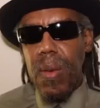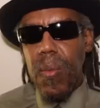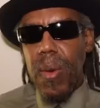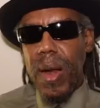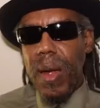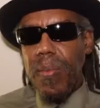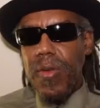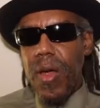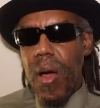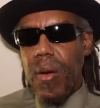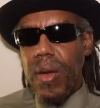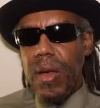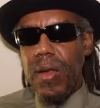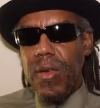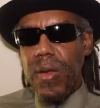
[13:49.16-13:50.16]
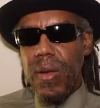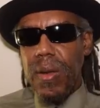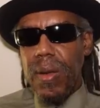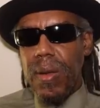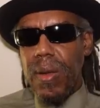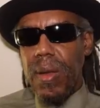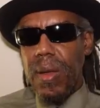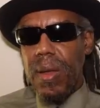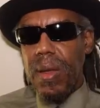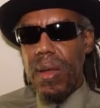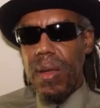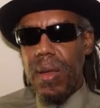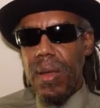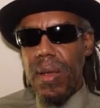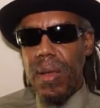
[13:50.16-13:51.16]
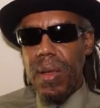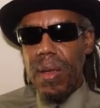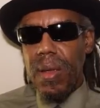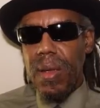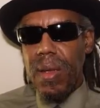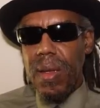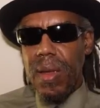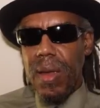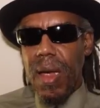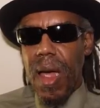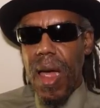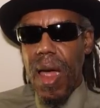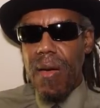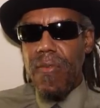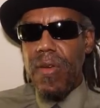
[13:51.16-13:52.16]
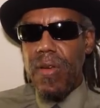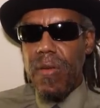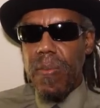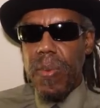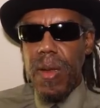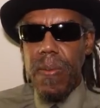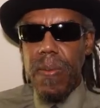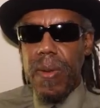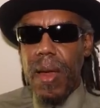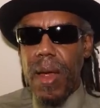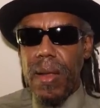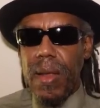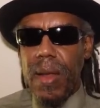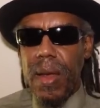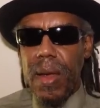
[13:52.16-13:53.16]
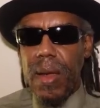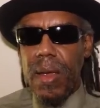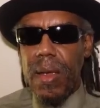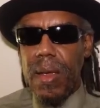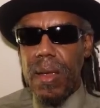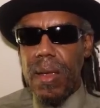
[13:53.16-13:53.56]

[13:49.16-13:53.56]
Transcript: when I'm talking to your average people out there,